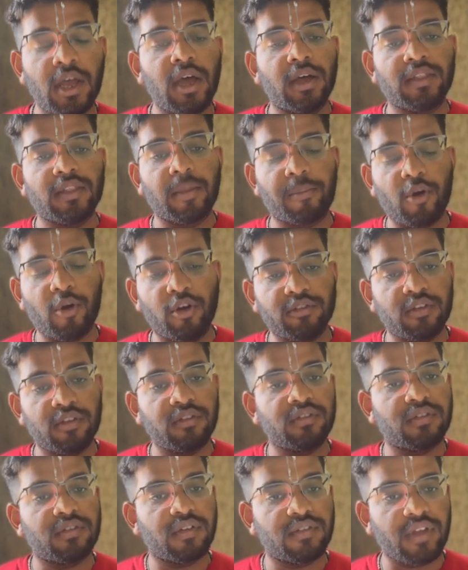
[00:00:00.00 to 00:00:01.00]
the
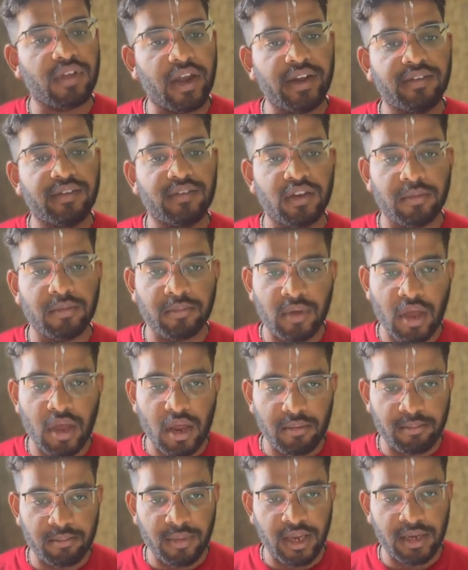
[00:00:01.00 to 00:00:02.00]
process resides in
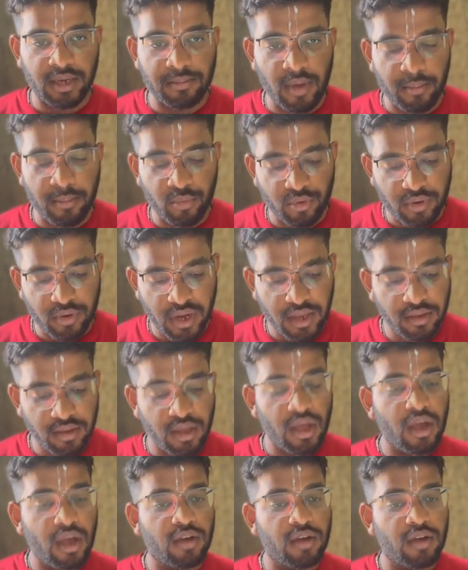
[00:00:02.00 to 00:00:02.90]
main memory.